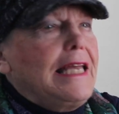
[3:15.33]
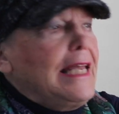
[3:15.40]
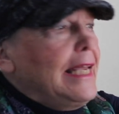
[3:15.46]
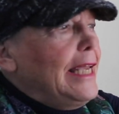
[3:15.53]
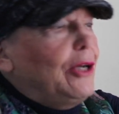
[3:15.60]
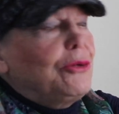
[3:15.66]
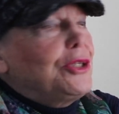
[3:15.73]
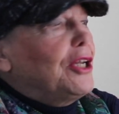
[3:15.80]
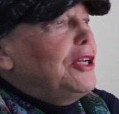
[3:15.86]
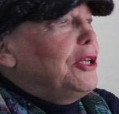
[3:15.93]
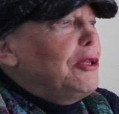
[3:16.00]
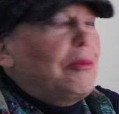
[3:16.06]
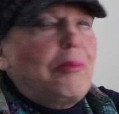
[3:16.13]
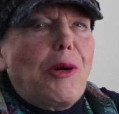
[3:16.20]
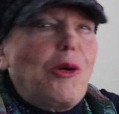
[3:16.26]
he goes under
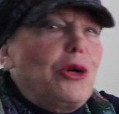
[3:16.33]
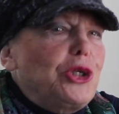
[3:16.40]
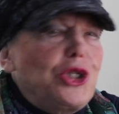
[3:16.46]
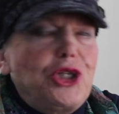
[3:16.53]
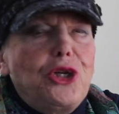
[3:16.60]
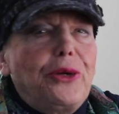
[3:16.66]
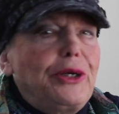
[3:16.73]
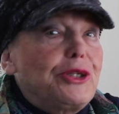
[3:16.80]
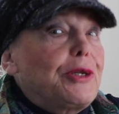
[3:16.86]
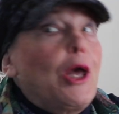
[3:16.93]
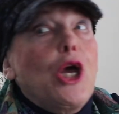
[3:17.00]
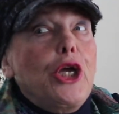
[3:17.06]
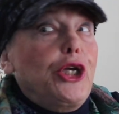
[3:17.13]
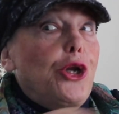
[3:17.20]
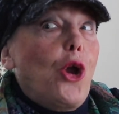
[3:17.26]
the porch, you know, he goes,
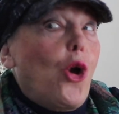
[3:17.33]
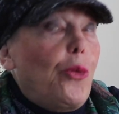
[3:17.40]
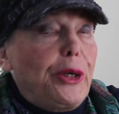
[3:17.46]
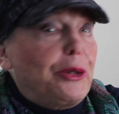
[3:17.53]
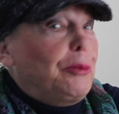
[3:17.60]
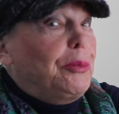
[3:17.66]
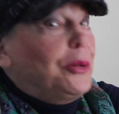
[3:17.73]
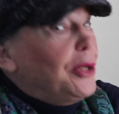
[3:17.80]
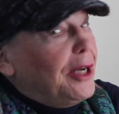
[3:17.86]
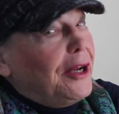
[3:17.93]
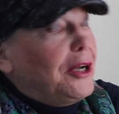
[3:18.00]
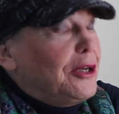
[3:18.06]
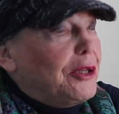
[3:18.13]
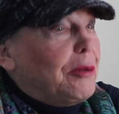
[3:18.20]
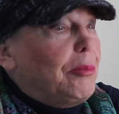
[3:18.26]
you know, we could put it
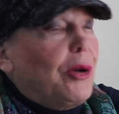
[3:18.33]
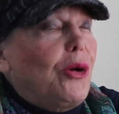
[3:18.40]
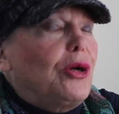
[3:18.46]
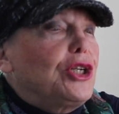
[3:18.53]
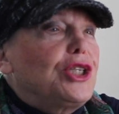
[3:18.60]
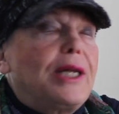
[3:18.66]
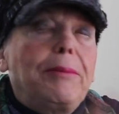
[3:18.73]
under the porch.